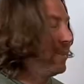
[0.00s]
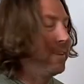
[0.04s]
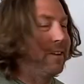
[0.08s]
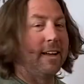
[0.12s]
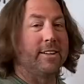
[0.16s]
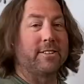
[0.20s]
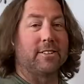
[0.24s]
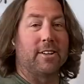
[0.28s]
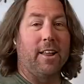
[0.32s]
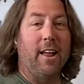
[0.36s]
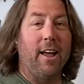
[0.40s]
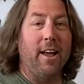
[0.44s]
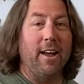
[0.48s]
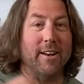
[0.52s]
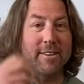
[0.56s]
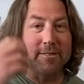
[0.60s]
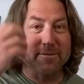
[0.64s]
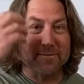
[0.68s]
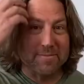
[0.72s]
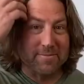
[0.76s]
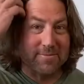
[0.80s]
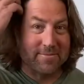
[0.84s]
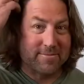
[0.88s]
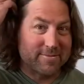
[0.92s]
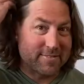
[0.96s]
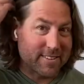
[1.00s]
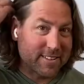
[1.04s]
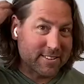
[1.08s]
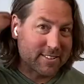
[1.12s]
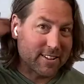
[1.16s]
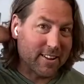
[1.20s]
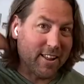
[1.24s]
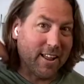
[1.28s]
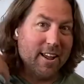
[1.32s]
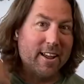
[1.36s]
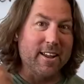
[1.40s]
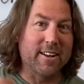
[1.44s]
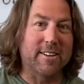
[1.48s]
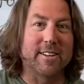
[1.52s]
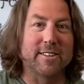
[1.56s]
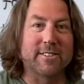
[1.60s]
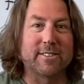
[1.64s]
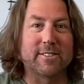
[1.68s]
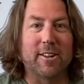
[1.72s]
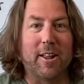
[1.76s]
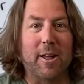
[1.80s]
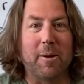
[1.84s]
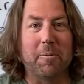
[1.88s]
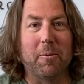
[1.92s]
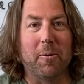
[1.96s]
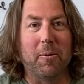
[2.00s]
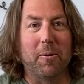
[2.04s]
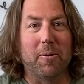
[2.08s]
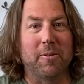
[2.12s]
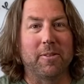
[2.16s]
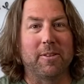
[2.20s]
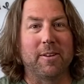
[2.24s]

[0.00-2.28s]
That's a lot. That's a lot more